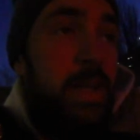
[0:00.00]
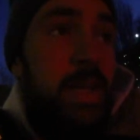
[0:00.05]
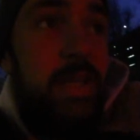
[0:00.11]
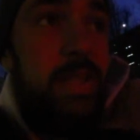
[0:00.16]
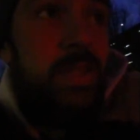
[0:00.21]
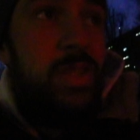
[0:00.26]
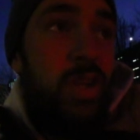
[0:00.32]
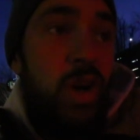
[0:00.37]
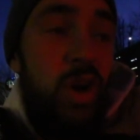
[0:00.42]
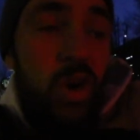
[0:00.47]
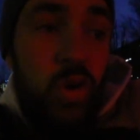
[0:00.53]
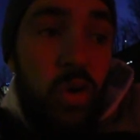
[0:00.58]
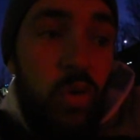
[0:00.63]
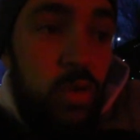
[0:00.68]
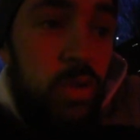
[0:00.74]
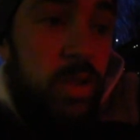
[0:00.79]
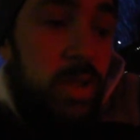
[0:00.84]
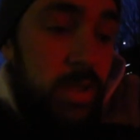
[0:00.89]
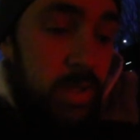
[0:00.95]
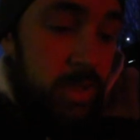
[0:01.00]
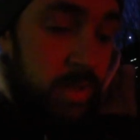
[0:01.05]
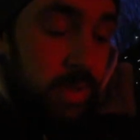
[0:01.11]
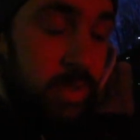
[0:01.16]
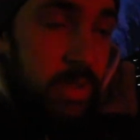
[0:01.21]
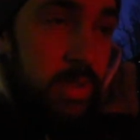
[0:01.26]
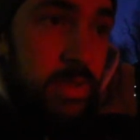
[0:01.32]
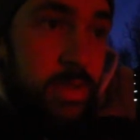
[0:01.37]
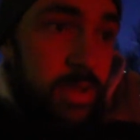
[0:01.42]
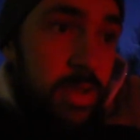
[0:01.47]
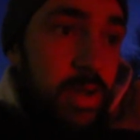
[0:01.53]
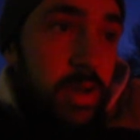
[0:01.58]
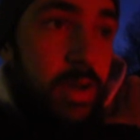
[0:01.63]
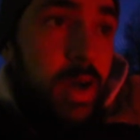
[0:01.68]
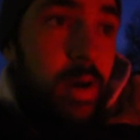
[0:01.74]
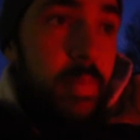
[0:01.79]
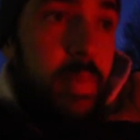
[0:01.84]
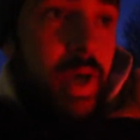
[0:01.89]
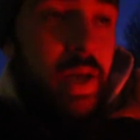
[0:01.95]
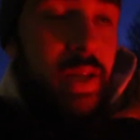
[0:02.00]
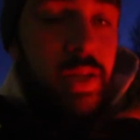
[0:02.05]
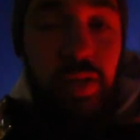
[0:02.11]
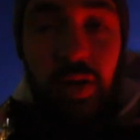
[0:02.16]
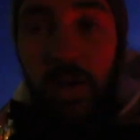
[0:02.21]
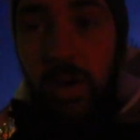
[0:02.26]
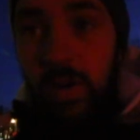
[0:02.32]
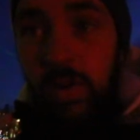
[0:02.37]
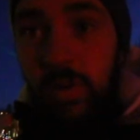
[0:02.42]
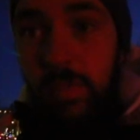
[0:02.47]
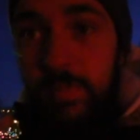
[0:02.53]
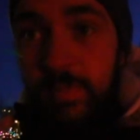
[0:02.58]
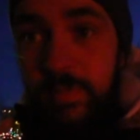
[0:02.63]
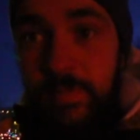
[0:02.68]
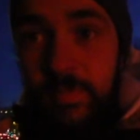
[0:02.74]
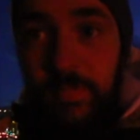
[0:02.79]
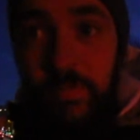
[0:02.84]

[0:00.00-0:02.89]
It's cold, so I'm heading home.